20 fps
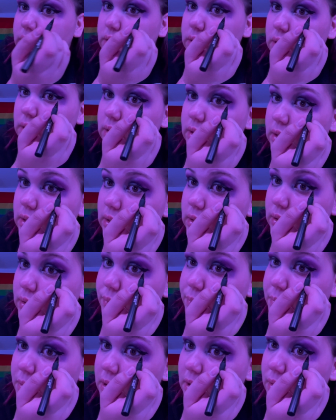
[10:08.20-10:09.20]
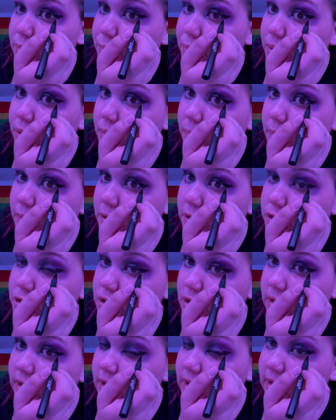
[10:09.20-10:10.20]
And make a bottom lash
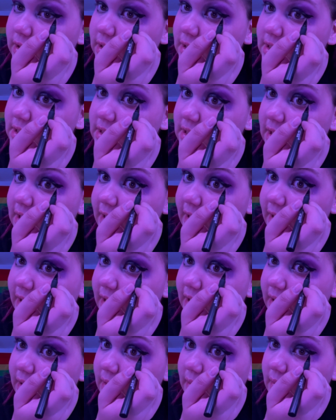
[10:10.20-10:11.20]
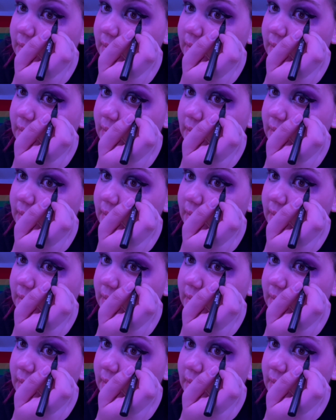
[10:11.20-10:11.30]
line on this side.